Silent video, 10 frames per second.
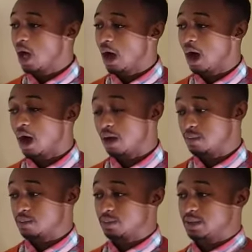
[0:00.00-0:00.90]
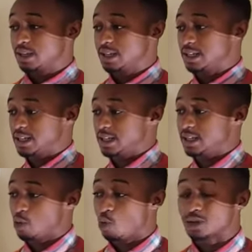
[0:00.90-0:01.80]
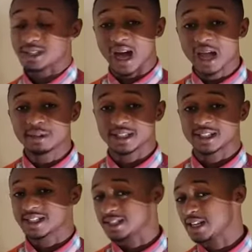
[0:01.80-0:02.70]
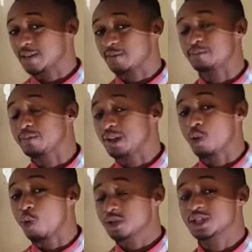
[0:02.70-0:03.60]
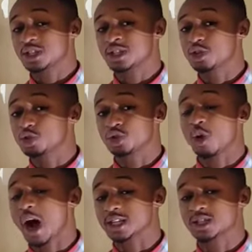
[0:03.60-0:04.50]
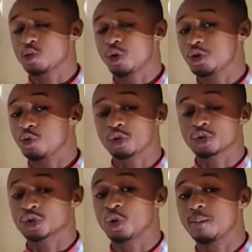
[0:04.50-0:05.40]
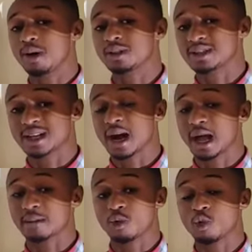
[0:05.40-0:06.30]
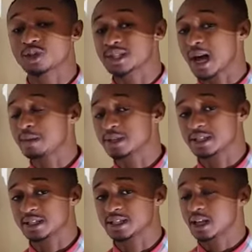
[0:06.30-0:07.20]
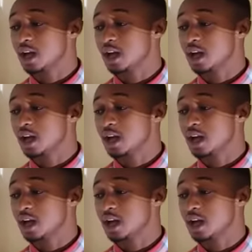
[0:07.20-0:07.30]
What time is it? That's the question they used to ask when you want to know about the time. What time is it?